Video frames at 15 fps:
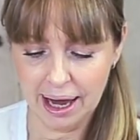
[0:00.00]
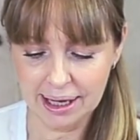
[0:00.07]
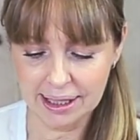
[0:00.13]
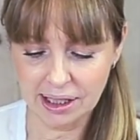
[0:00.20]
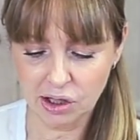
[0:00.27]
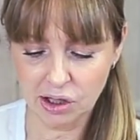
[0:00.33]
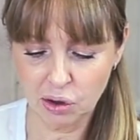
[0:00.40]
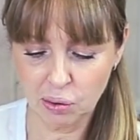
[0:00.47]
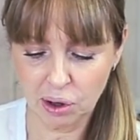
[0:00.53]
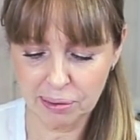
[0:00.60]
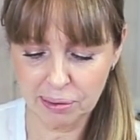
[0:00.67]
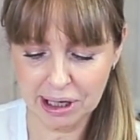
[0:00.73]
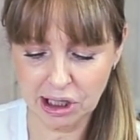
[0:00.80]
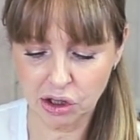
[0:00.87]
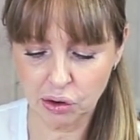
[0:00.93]
So you want
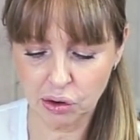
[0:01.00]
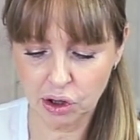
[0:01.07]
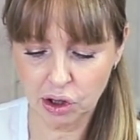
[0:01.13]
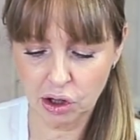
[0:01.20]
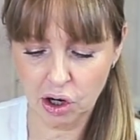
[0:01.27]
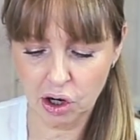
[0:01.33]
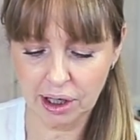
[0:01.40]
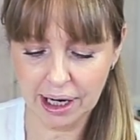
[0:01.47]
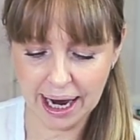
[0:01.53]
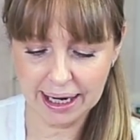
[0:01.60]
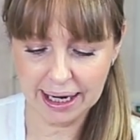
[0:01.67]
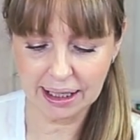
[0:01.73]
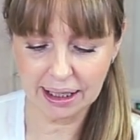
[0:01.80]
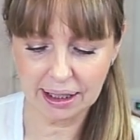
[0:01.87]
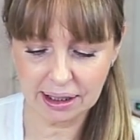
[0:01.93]
to make sure you're not
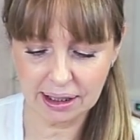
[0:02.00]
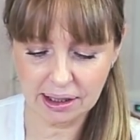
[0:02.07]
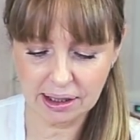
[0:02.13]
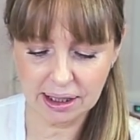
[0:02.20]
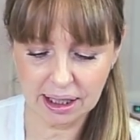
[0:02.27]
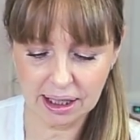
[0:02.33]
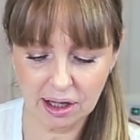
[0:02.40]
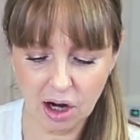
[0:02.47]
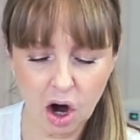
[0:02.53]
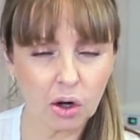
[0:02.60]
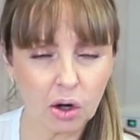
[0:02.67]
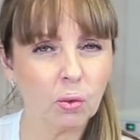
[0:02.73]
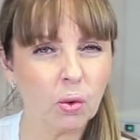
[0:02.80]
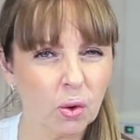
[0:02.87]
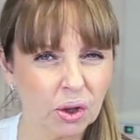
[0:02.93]
adding it
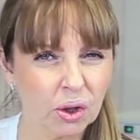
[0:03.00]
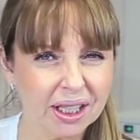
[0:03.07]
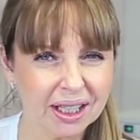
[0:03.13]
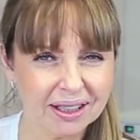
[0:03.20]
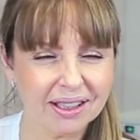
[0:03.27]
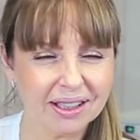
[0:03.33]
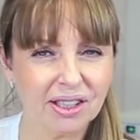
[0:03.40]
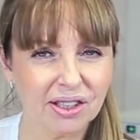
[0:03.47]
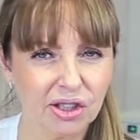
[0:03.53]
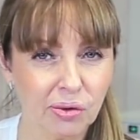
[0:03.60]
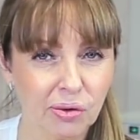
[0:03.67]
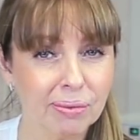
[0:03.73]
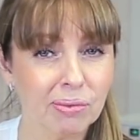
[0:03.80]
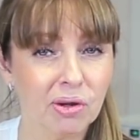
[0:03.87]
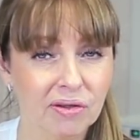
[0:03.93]
hot water
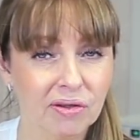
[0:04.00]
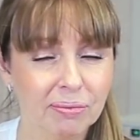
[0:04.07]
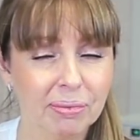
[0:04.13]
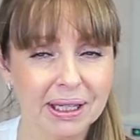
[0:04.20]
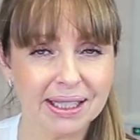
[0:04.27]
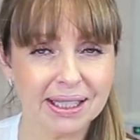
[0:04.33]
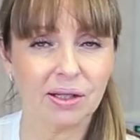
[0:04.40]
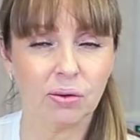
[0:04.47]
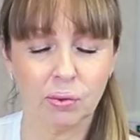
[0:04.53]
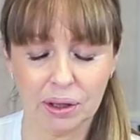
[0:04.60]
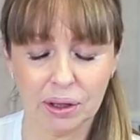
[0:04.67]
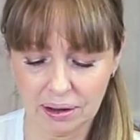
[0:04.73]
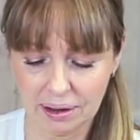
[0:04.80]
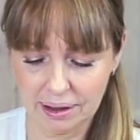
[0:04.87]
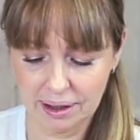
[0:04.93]
to remove it, because it
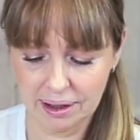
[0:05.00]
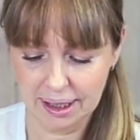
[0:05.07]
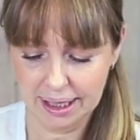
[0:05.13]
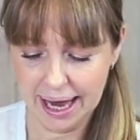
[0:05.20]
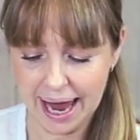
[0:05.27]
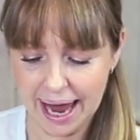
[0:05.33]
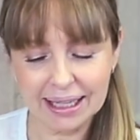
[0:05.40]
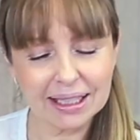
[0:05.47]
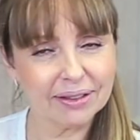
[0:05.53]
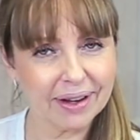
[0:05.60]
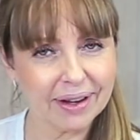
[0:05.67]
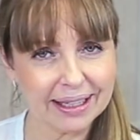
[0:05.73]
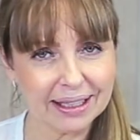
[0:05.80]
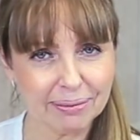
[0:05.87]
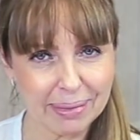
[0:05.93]
will
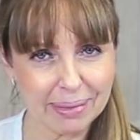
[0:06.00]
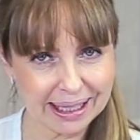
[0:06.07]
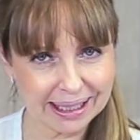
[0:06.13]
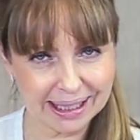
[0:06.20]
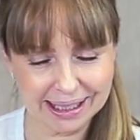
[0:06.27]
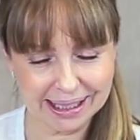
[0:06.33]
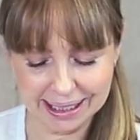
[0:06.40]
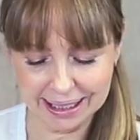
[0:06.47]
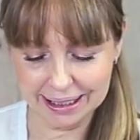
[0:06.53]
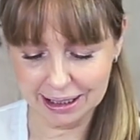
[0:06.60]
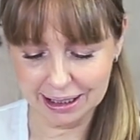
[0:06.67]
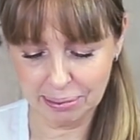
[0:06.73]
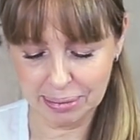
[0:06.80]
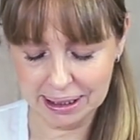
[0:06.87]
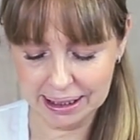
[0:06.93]
activate it and make it sting a
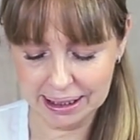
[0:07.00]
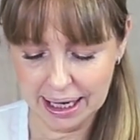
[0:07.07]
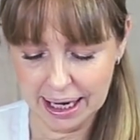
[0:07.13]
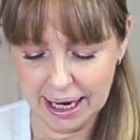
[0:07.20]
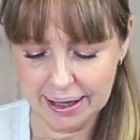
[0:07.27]
little bit.